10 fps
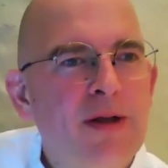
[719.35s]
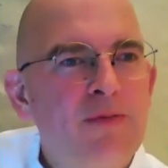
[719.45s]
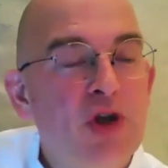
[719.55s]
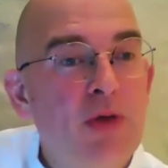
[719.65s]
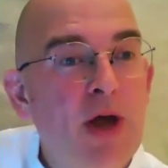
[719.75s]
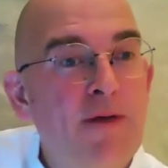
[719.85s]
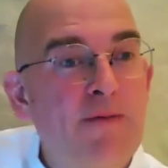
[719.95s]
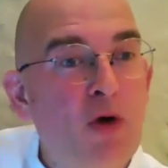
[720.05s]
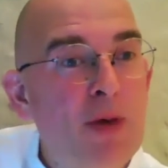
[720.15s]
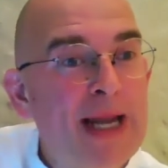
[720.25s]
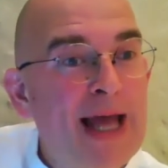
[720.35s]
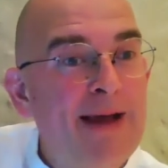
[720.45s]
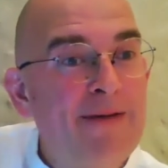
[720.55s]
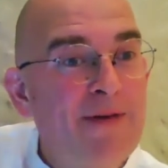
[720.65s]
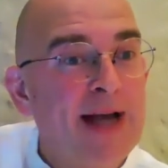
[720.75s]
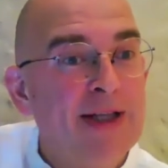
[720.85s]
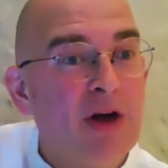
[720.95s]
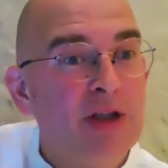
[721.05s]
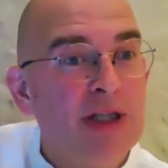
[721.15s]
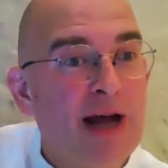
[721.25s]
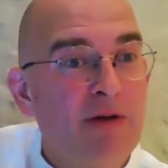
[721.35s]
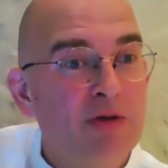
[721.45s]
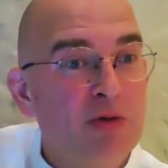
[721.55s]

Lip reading: So therefore, we then find ourselves